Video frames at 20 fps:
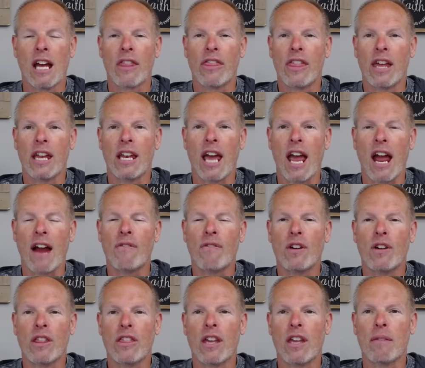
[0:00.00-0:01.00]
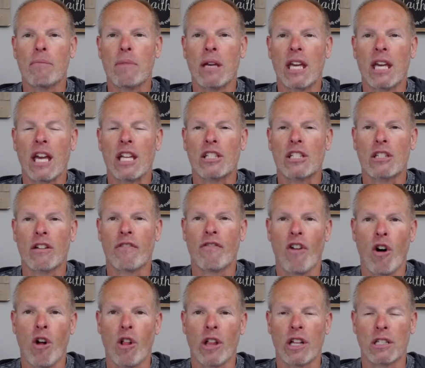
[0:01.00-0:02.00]
then everything begins to
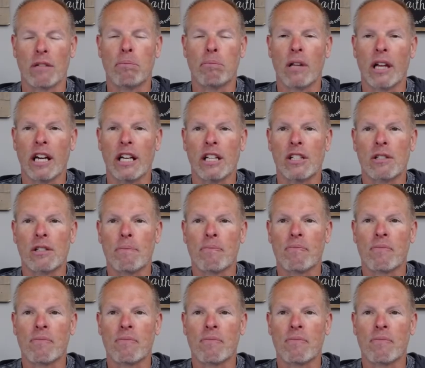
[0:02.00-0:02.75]
fall into place.